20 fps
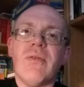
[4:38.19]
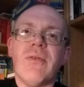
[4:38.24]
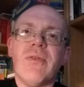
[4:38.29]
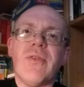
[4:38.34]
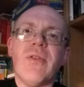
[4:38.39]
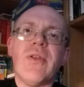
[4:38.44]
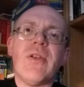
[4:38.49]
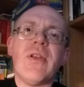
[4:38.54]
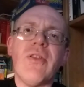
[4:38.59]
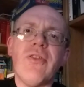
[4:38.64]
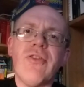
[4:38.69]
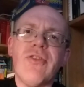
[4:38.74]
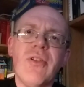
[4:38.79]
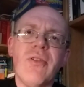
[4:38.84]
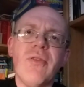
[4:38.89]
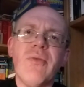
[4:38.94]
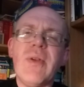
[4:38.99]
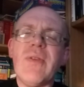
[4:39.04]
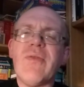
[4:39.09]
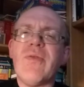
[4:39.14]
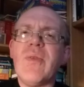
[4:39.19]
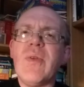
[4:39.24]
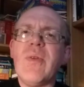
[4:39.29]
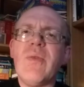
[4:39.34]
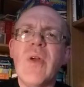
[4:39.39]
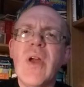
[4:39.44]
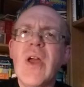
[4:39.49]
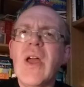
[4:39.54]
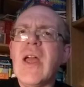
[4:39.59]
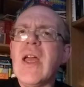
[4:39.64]
So it does show that we, we
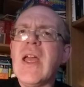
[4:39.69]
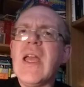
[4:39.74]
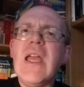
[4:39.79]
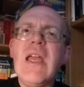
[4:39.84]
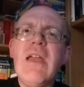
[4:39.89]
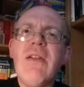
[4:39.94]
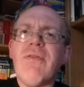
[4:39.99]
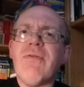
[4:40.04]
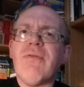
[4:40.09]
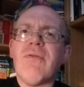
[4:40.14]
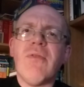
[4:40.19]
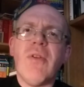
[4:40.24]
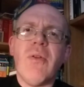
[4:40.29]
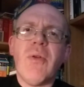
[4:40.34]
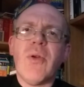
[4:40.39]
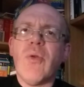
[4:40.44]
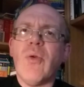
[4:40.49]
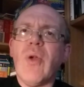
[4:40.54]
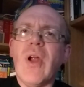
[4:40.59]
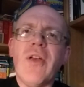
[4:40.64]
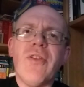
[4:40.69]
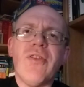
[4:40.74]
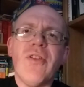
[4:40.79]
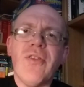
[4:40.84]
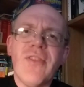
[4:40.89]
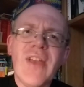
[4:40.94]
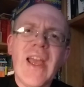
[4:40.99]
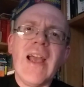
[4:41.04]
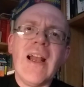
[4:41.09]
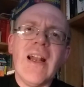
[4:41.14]
even though we call
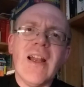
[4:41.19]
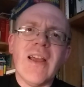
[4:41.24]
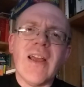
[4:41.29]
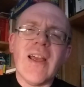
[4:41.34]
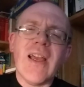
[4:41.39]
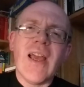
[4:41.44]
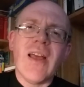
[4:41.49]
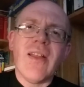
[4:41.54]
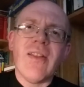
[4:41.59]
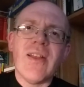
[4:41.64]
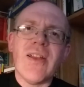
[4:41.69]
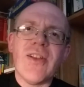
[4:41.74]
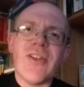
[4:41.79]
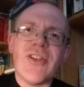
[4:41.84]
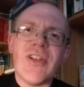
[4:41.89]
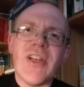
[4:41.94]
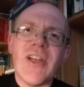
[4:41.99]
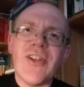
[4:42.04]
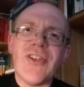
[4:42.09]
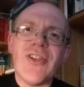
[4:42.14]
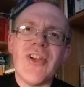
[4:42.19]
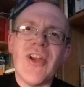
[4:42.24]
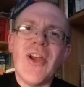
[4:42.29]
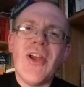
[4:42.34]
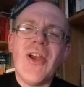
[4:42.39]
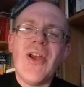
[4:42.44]
ourselves Anglican Catholic Church,